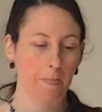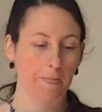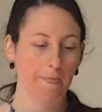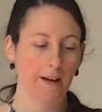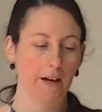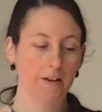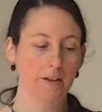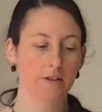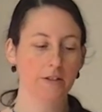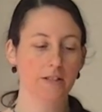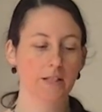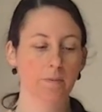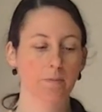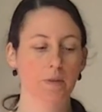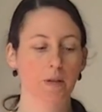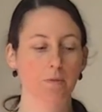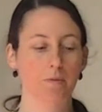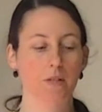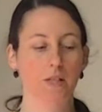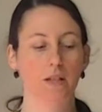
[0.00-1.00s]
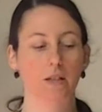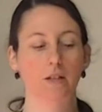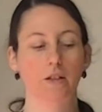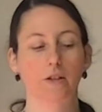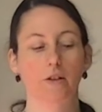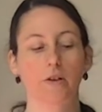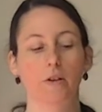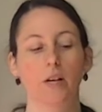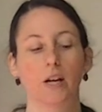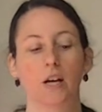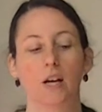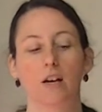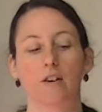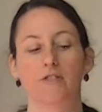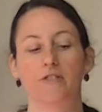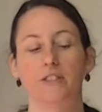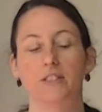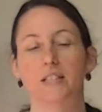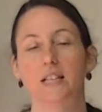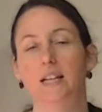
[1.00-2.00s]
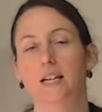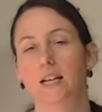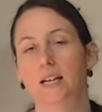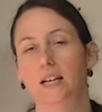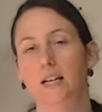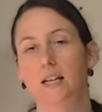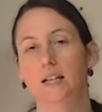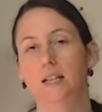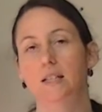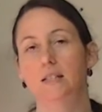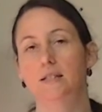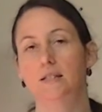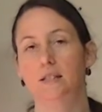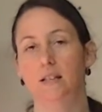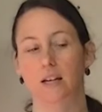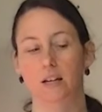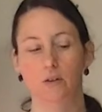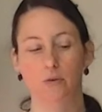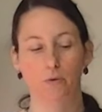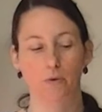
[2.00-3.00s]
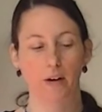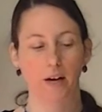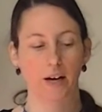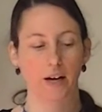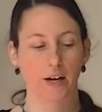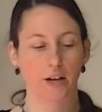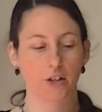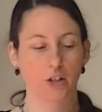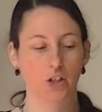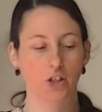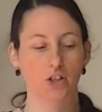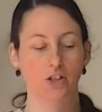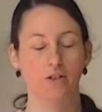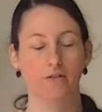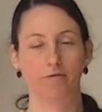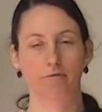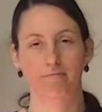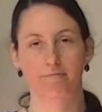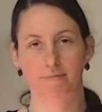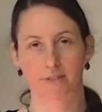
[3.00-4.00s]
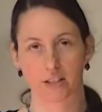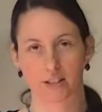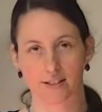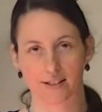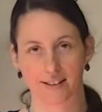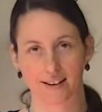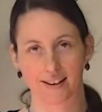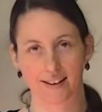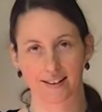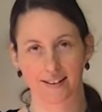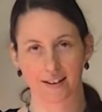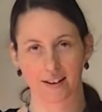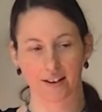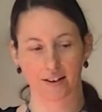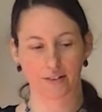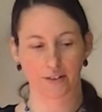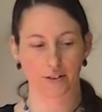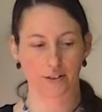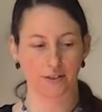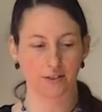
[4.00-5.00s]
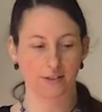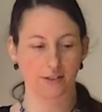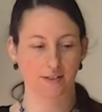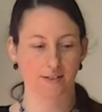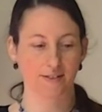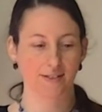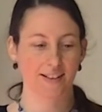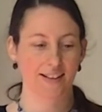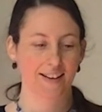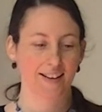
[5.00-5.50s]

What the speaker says: Other symptoms include fatigue, skin rash, just like the others,